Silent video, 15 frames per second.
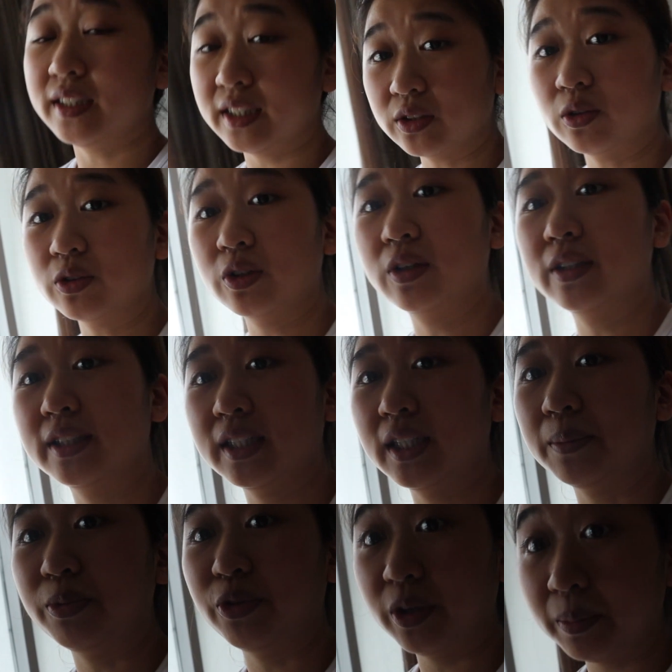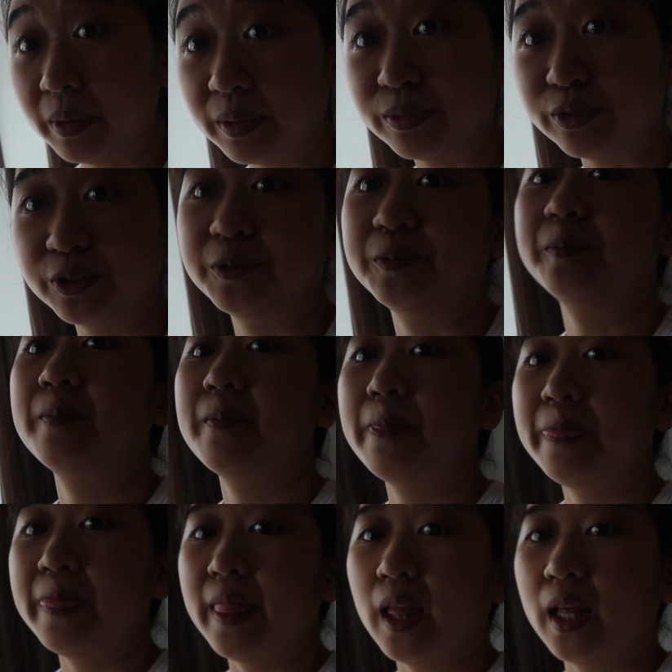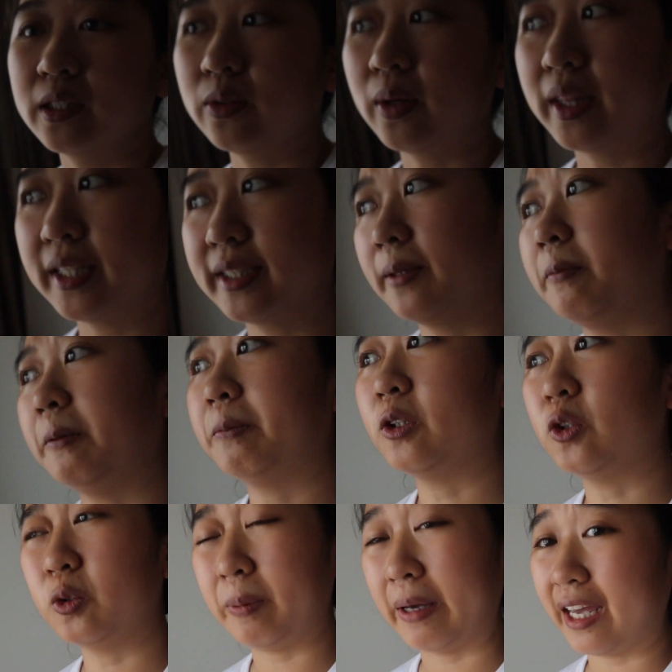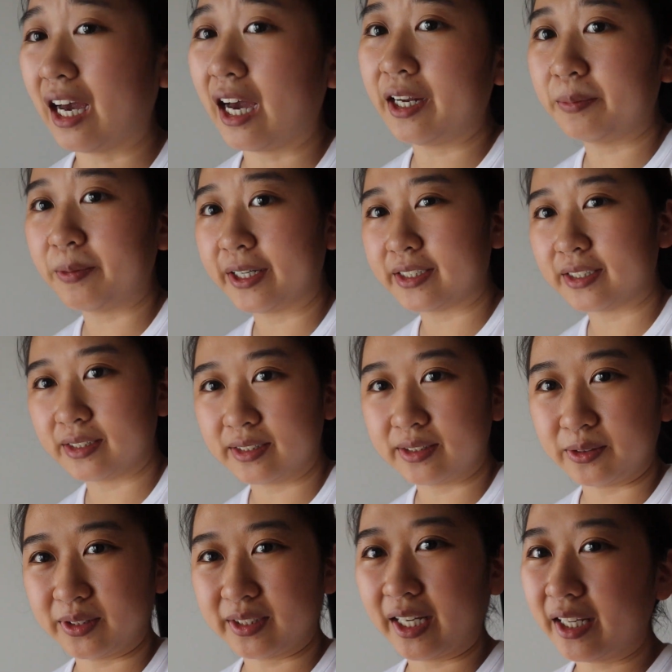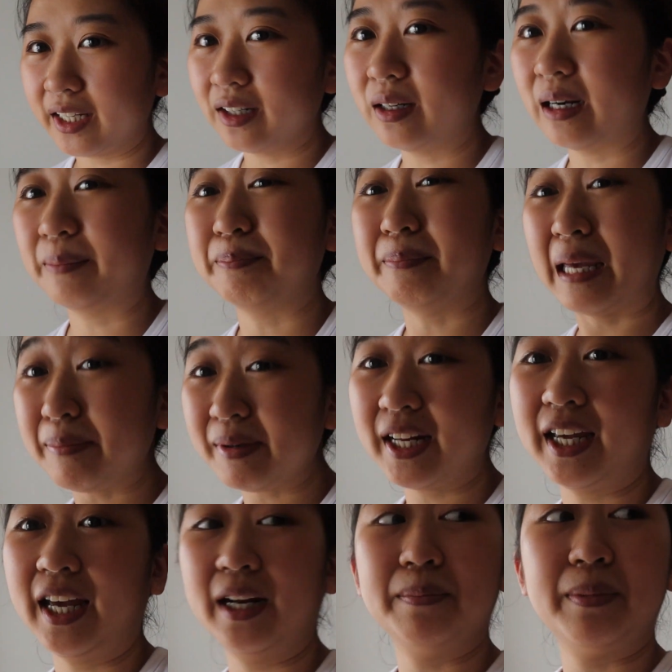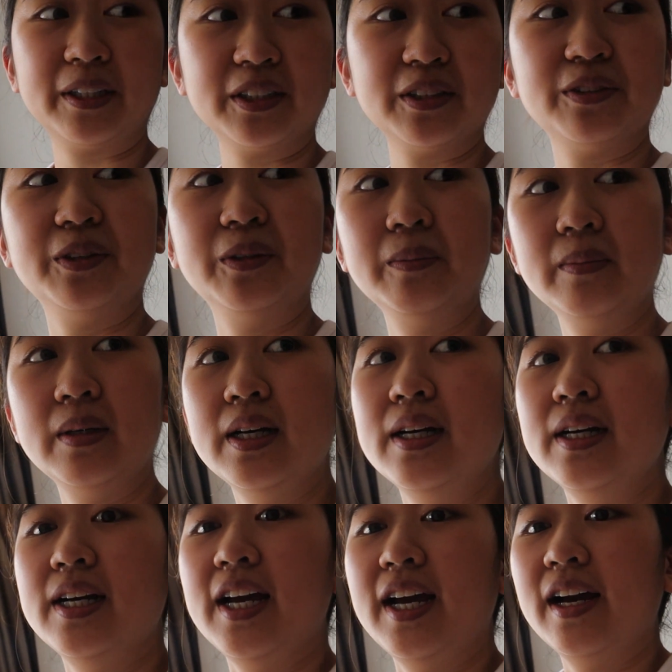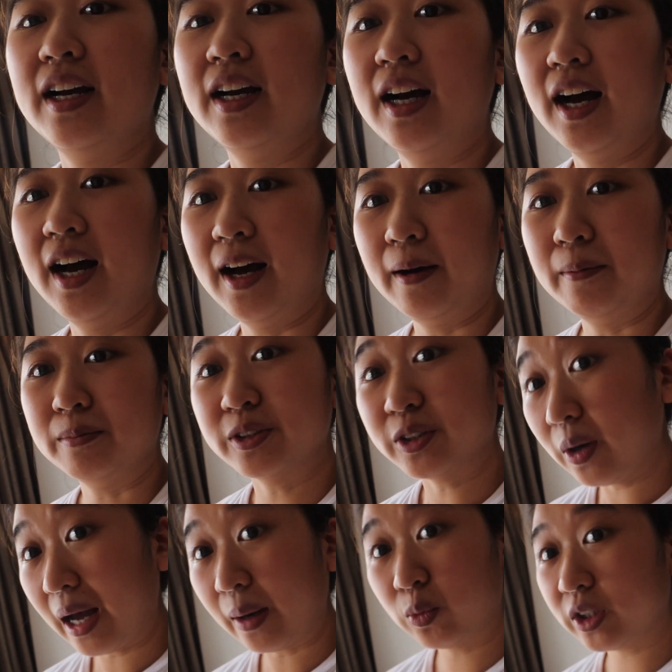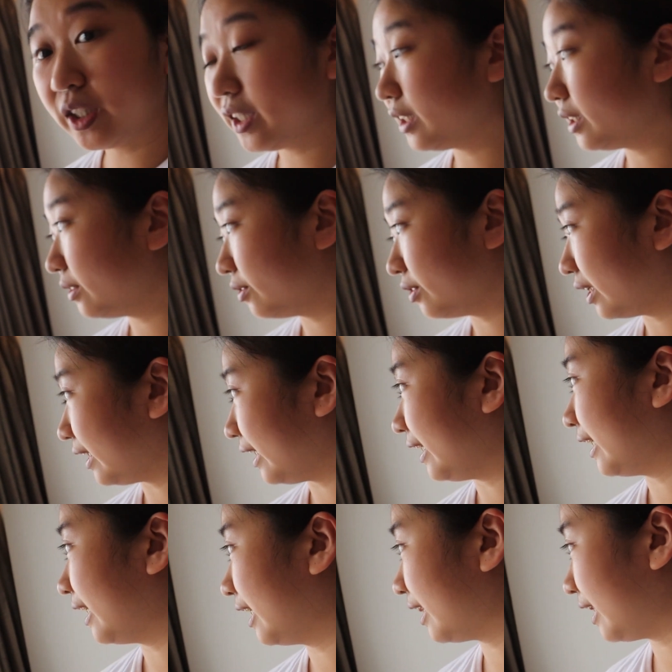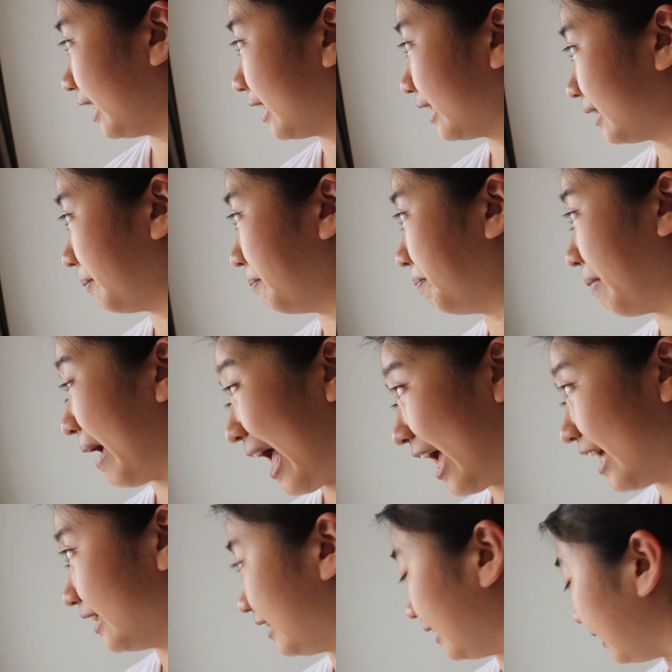This is also considered a premium room. So I think some people do pay higher prices to stay here. Maybe they get a better room. So I wouldn't really think it's a bad